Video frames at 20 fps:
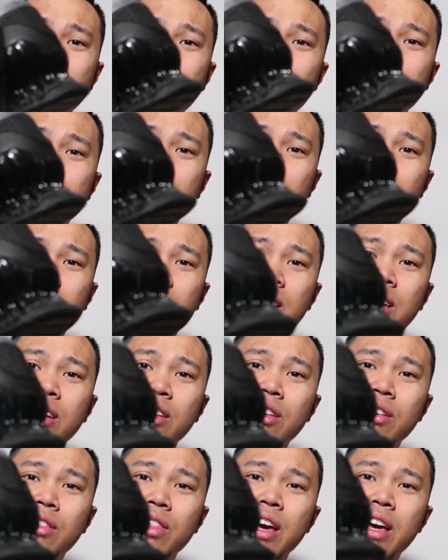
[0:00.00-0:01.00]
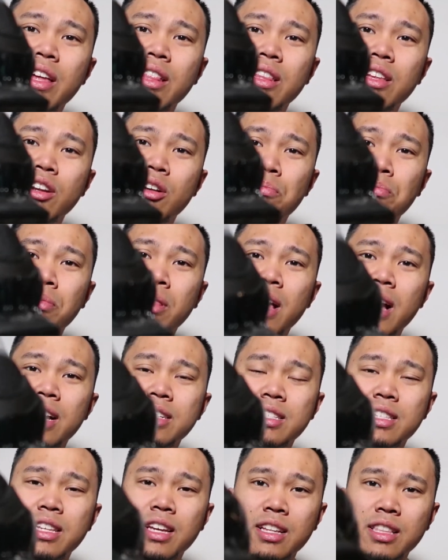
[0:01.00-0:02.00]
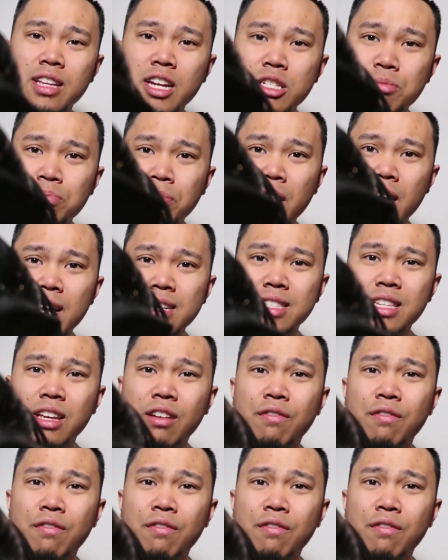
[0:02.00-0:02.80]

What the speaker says: got that, you know, that little plastic, nice plastic